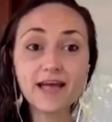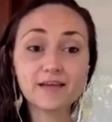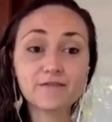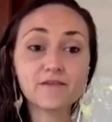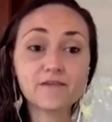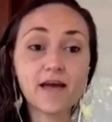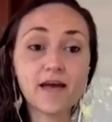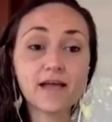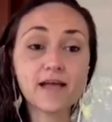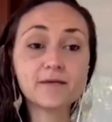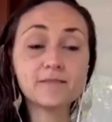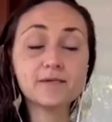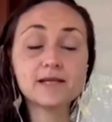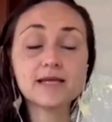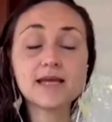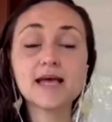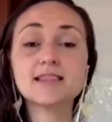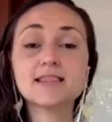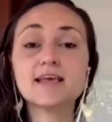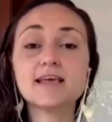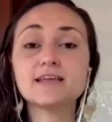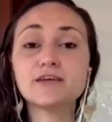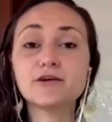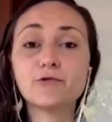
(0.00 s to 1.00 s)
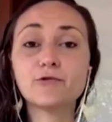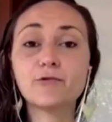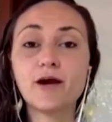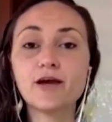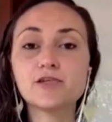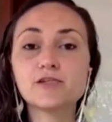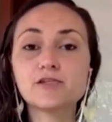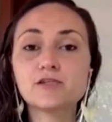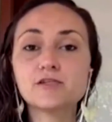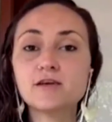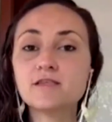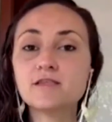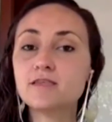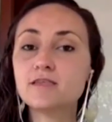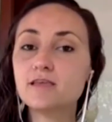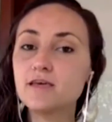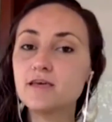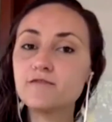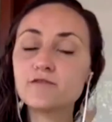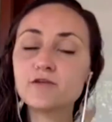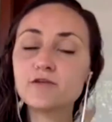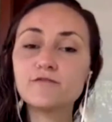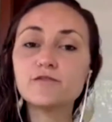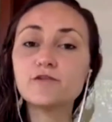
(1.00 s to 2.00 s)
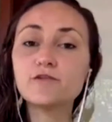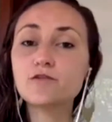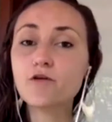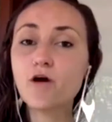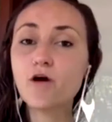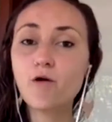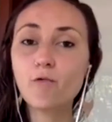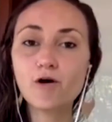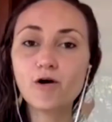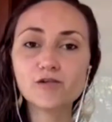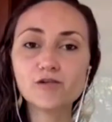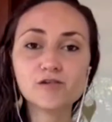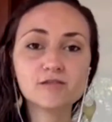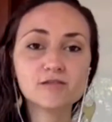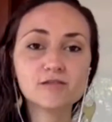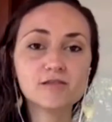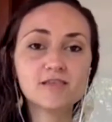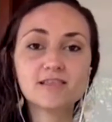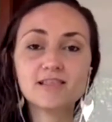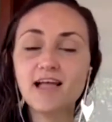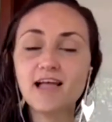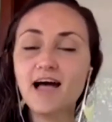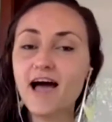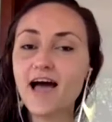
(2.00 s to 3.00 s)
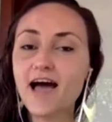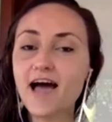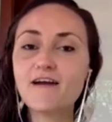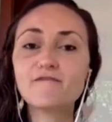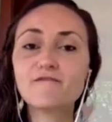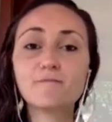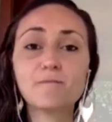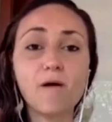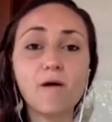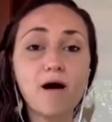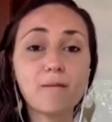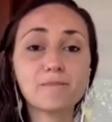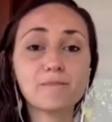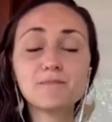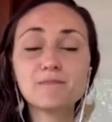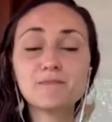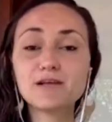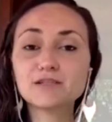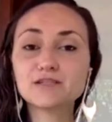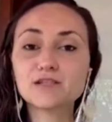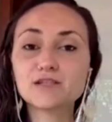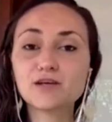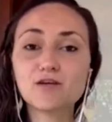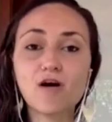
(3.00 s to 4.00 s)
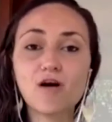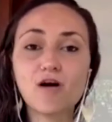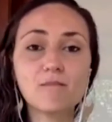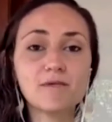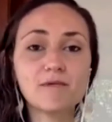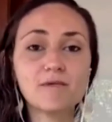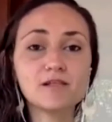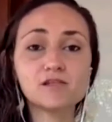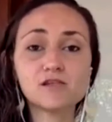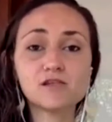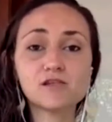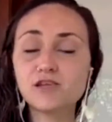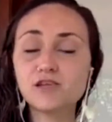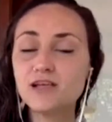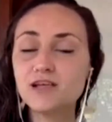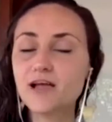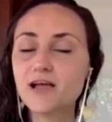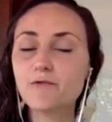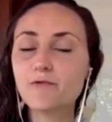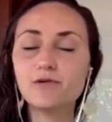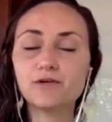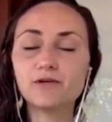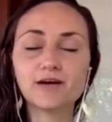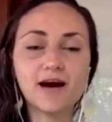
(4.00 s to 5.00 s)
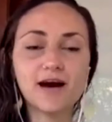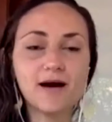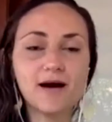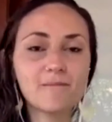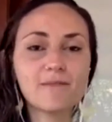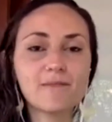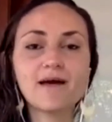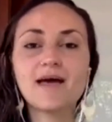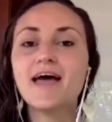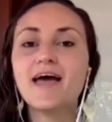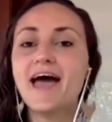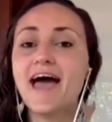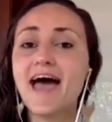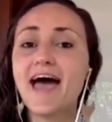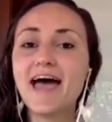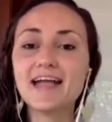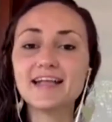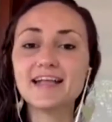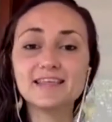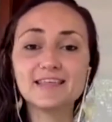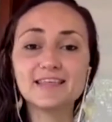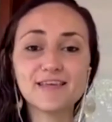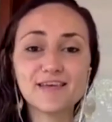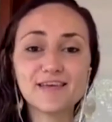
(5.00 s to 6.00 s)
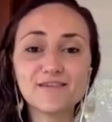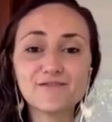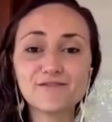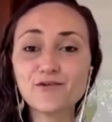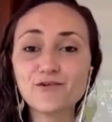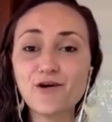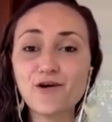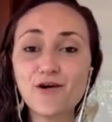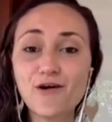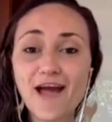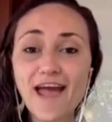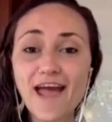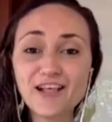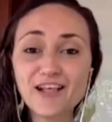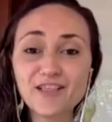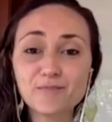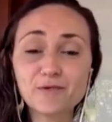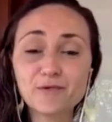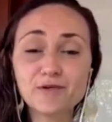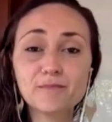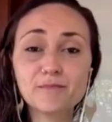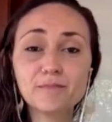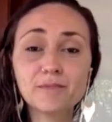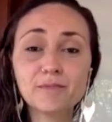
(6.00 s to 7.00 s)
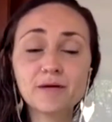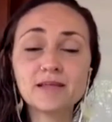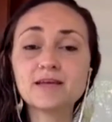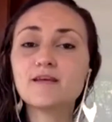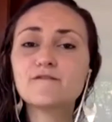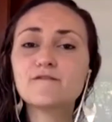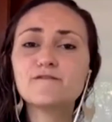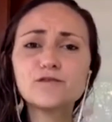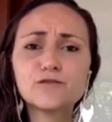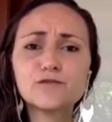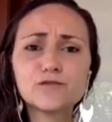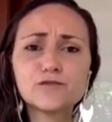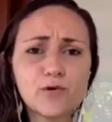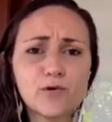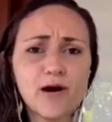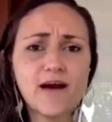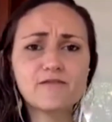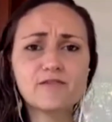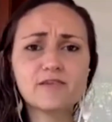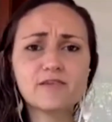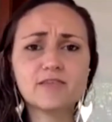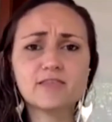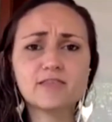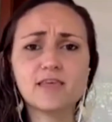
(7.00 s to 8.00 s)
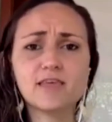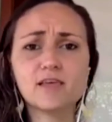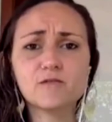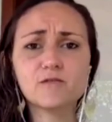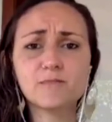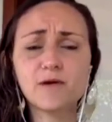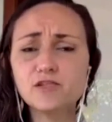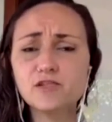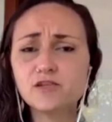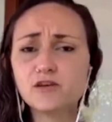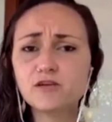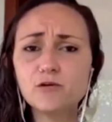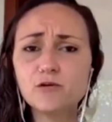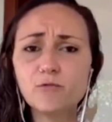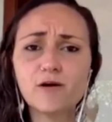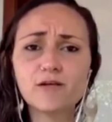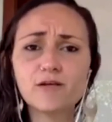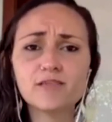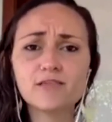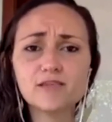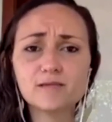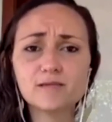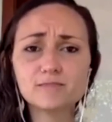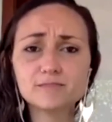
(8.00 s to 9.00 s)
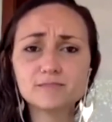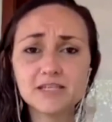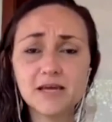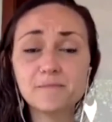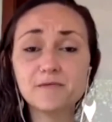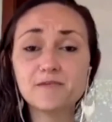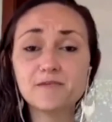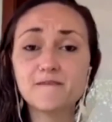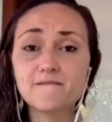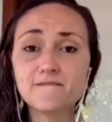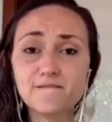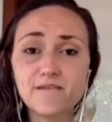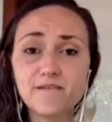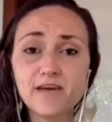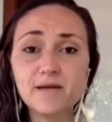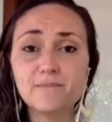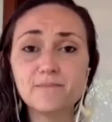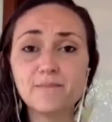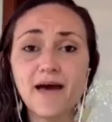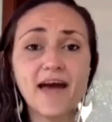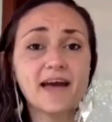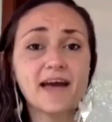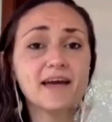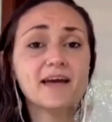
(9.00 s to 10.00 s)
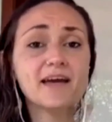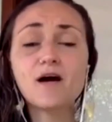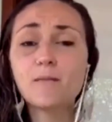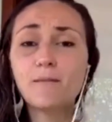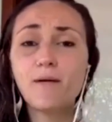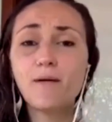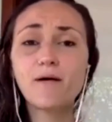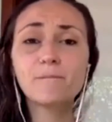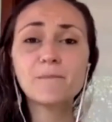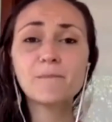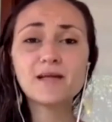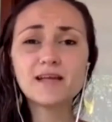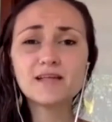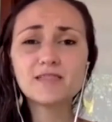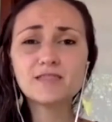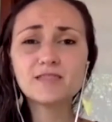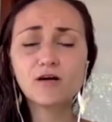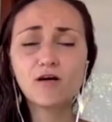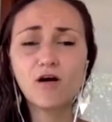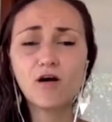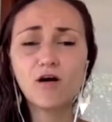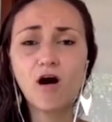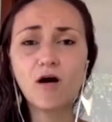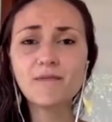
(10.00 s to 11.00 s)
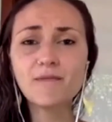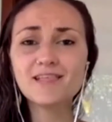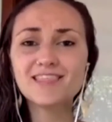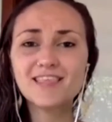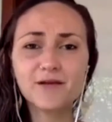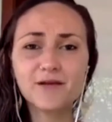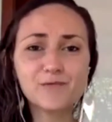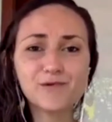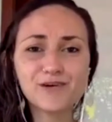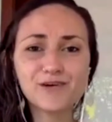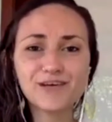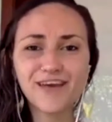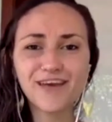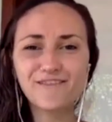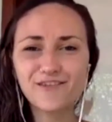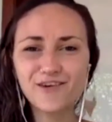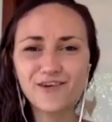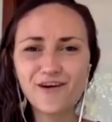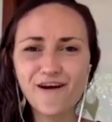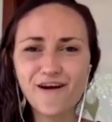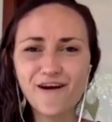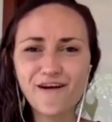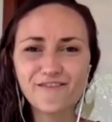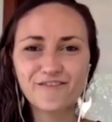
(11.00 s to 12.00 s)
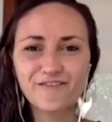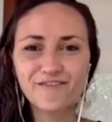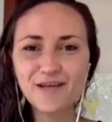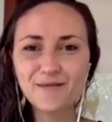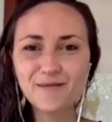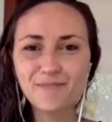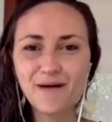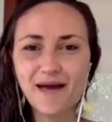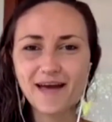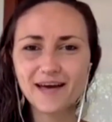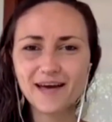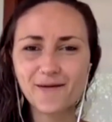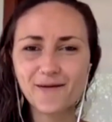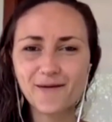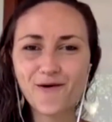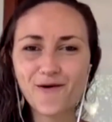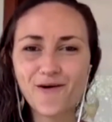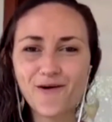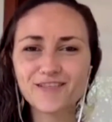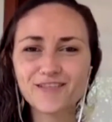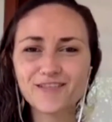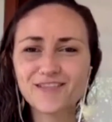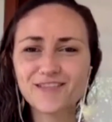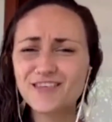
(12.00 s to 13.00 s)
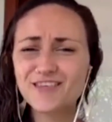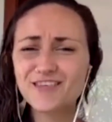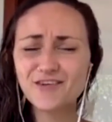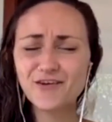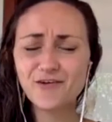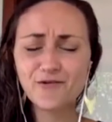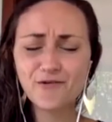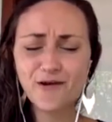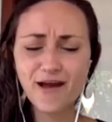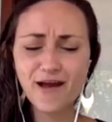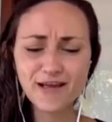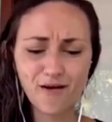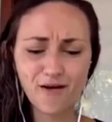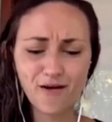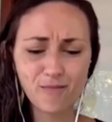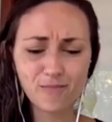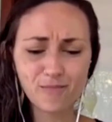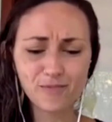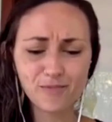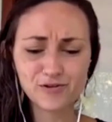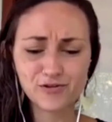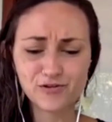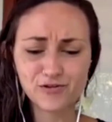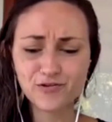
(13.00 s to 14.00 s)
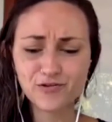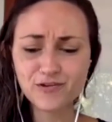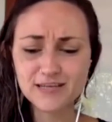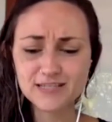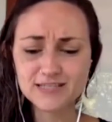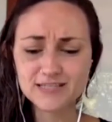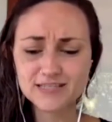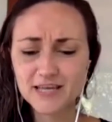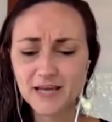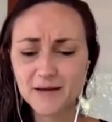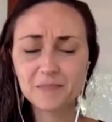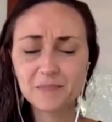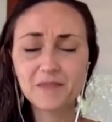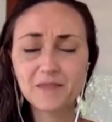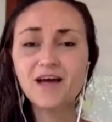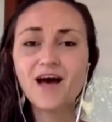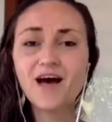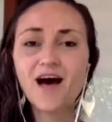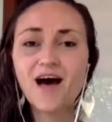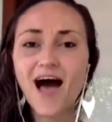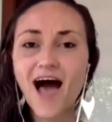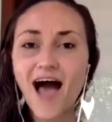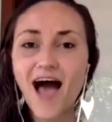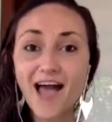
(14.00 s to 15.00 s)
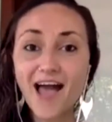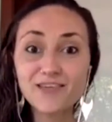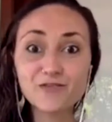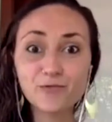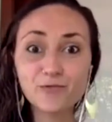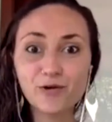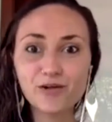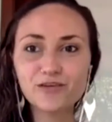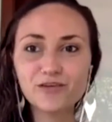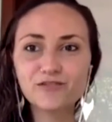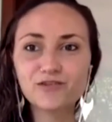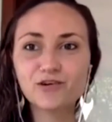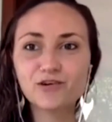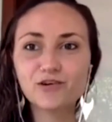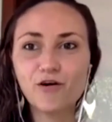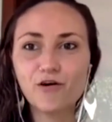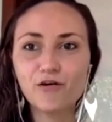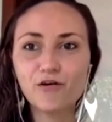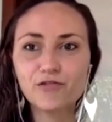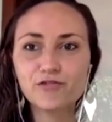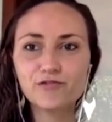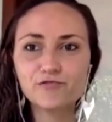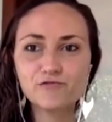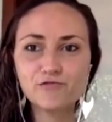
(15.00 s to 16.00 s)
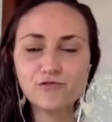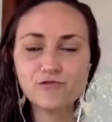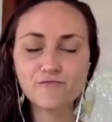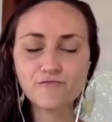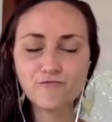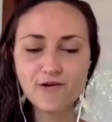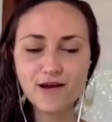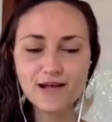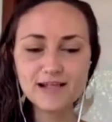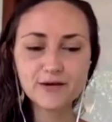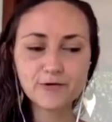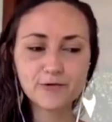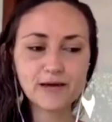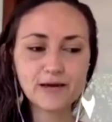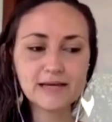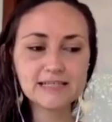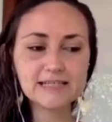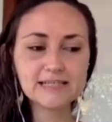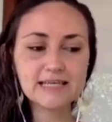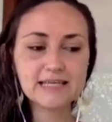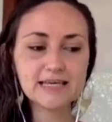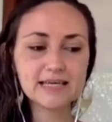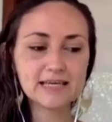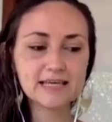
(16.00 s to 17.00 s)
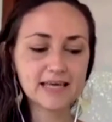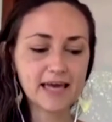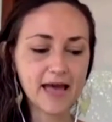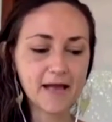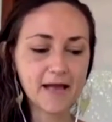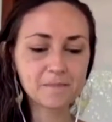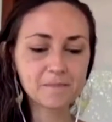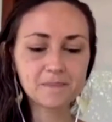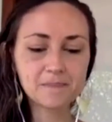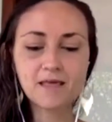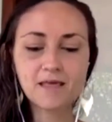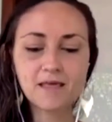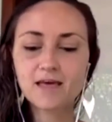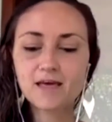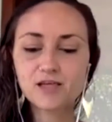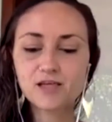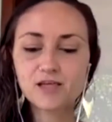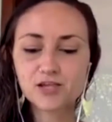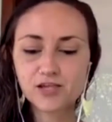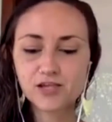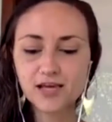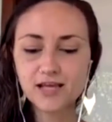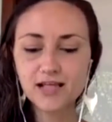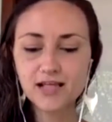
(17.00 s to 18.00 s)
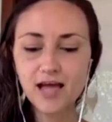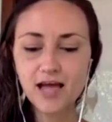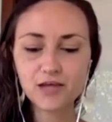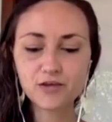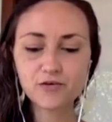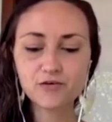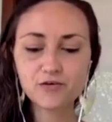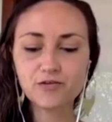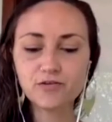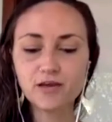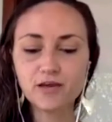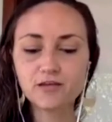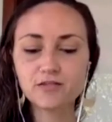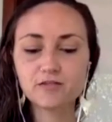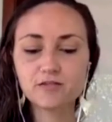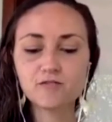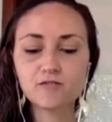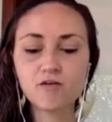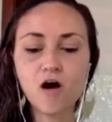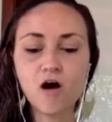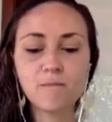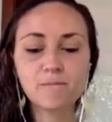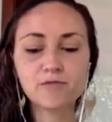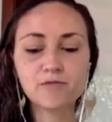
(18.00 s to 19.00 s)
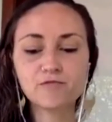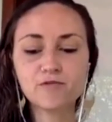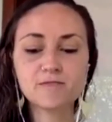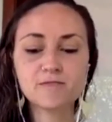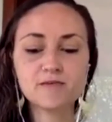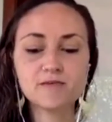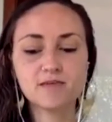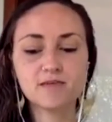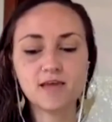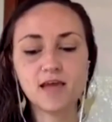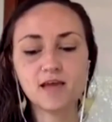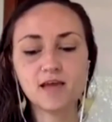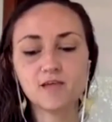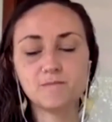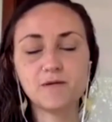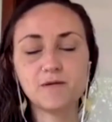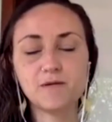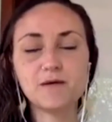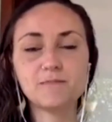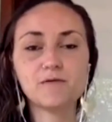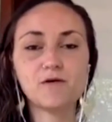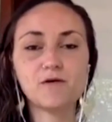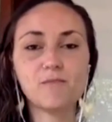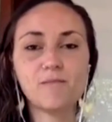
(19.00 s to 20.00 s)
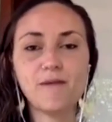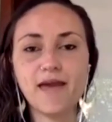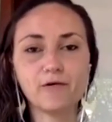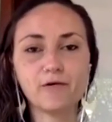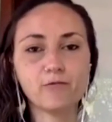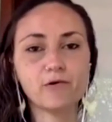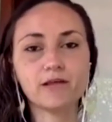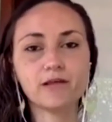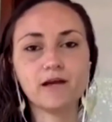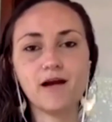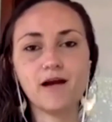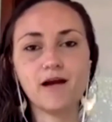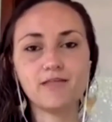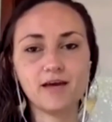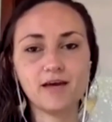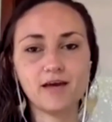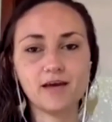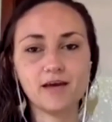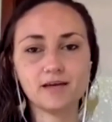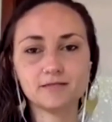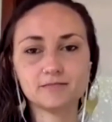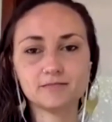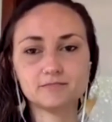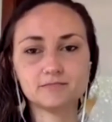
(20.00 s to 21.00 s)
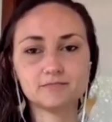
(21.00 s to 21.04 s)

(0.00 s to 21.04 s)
If anybody has any questions, even if you're not watching this live, pop them into the comments. Sheila will come and give you her expert opinion. If you do have a sales page and you want some tips and feedback, pop it in the comments and we'll give you our feedback. Come on, this is a great opportunity. I just wanted to go through really quickly again. Sheila, you said top 3 mistakes people make. What are they?